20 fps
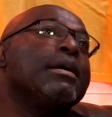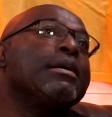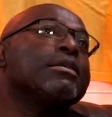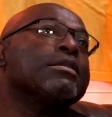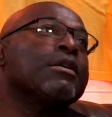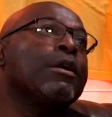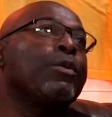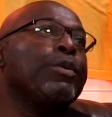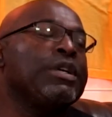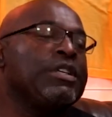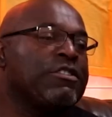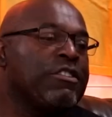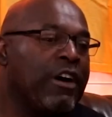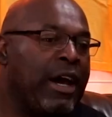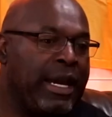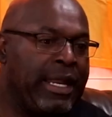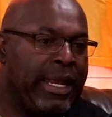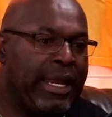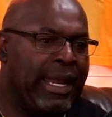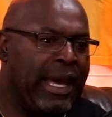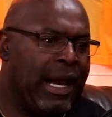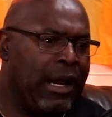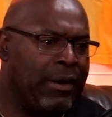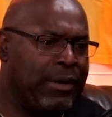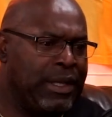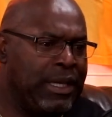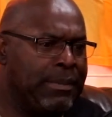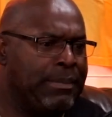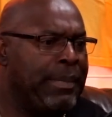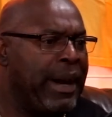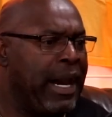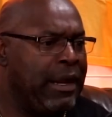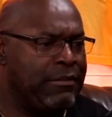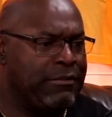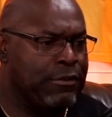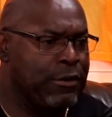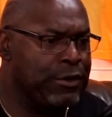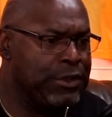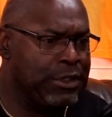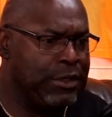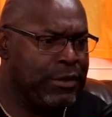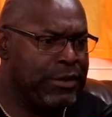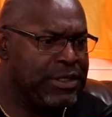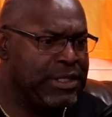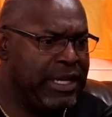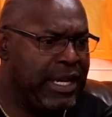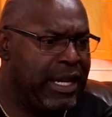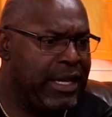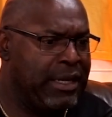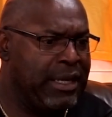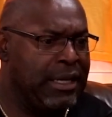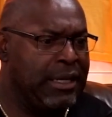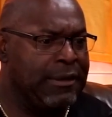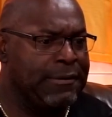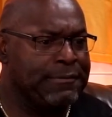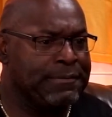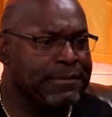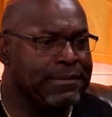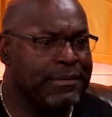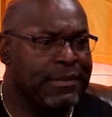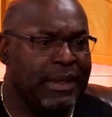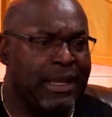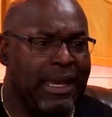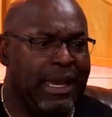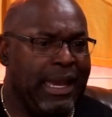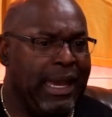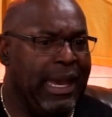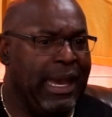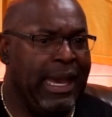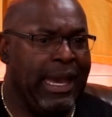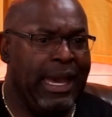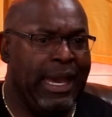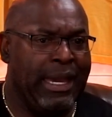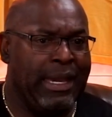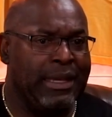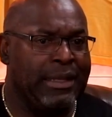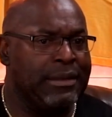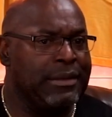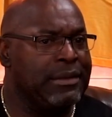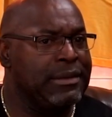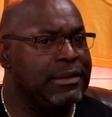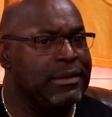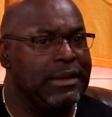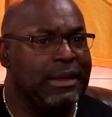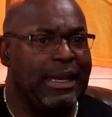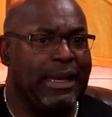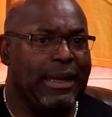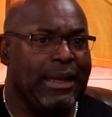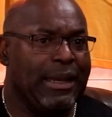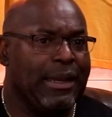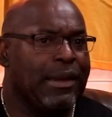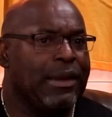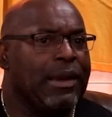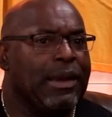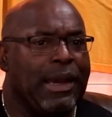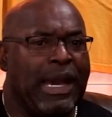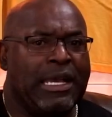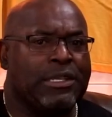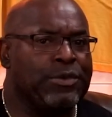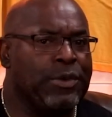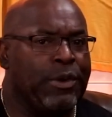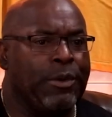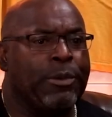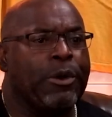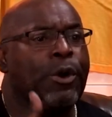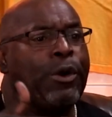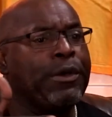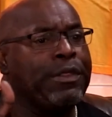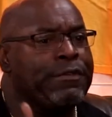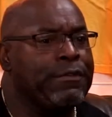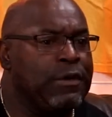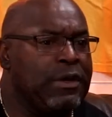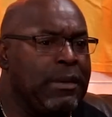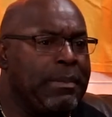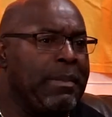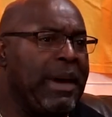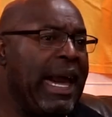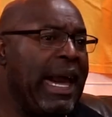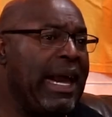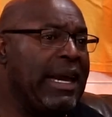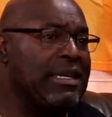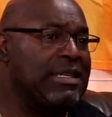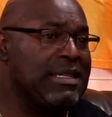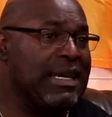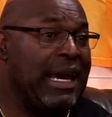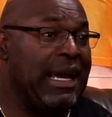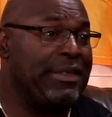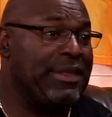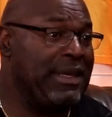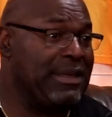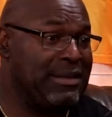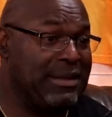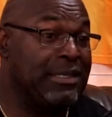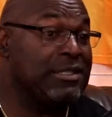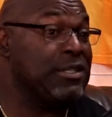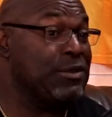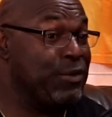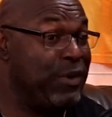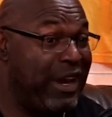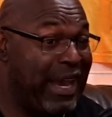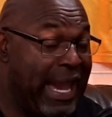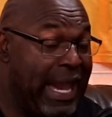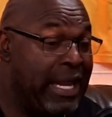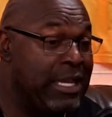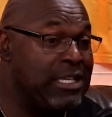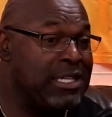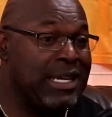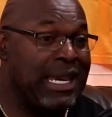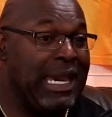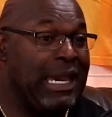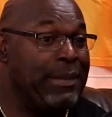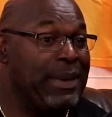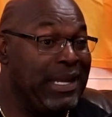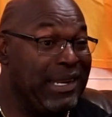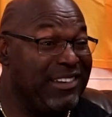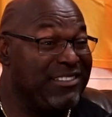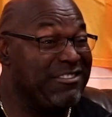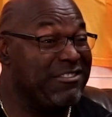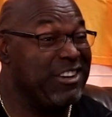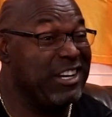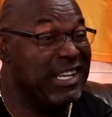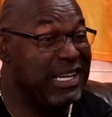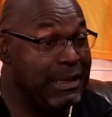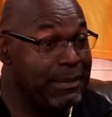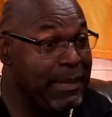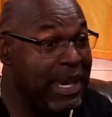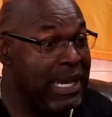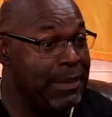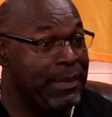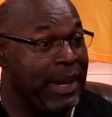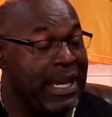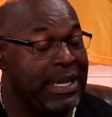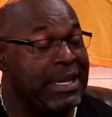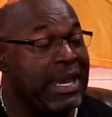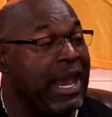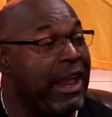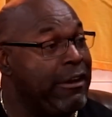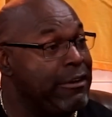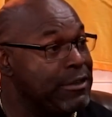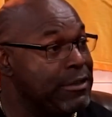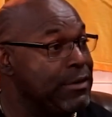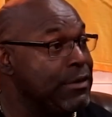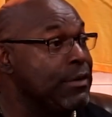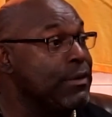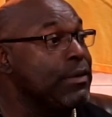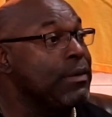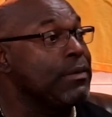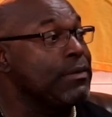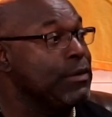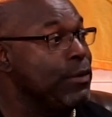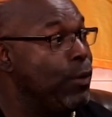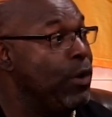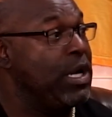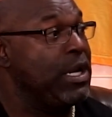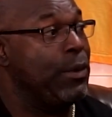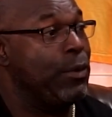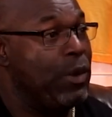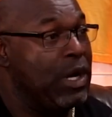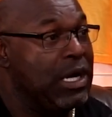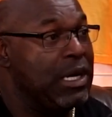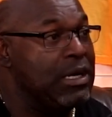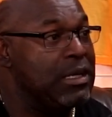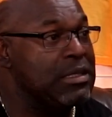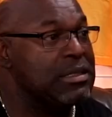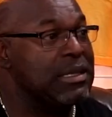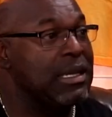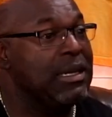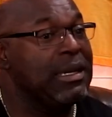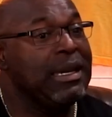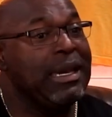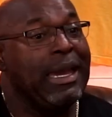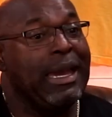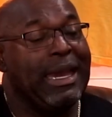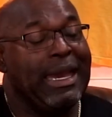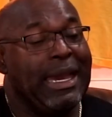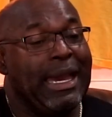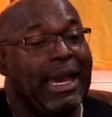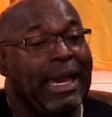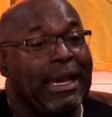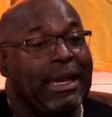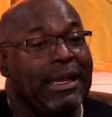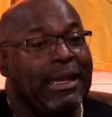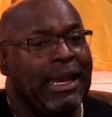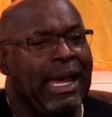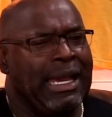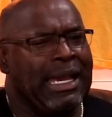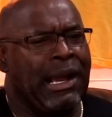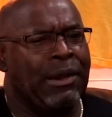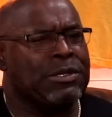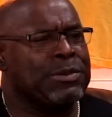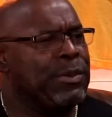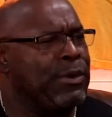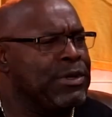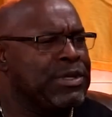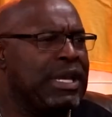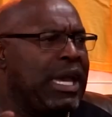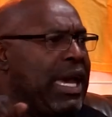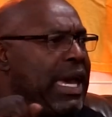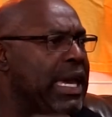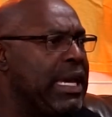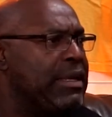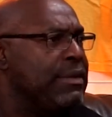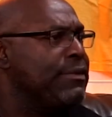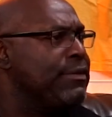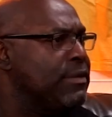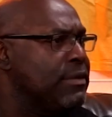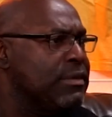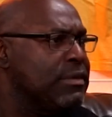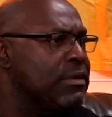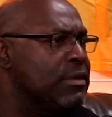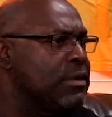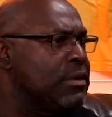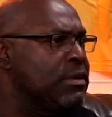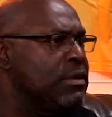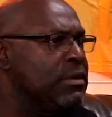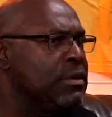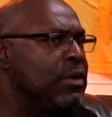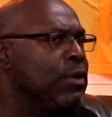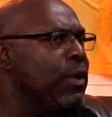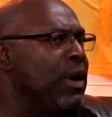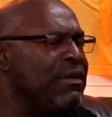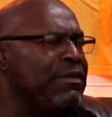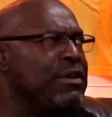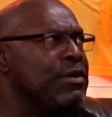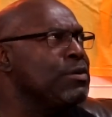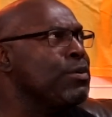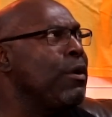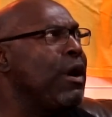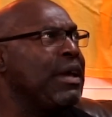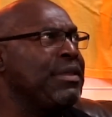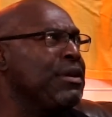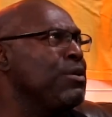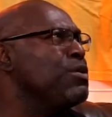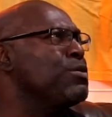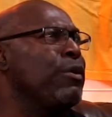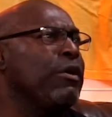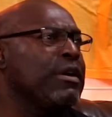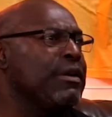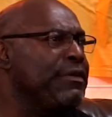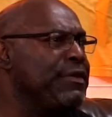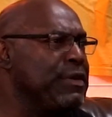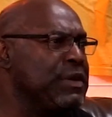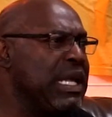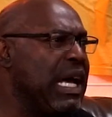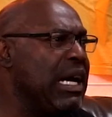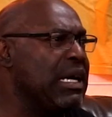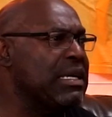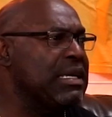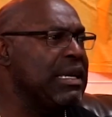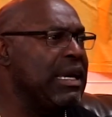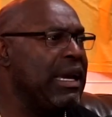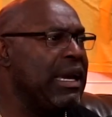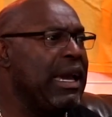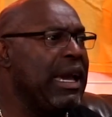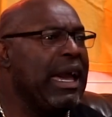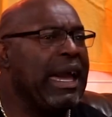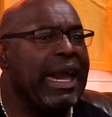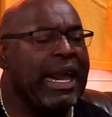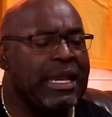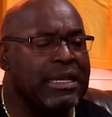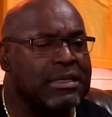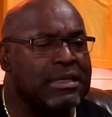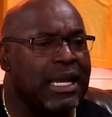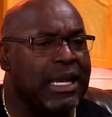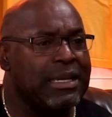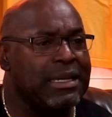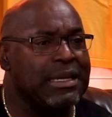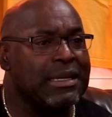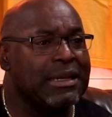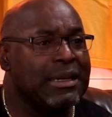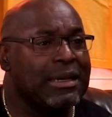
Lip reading: So we tried it out in Baton Rouge, Louisiana. And as we were going through the match, I think this is where Edge came in and really made my character what it was. Like I was supposed to hit whoever I think he was working Funaki. Edge like,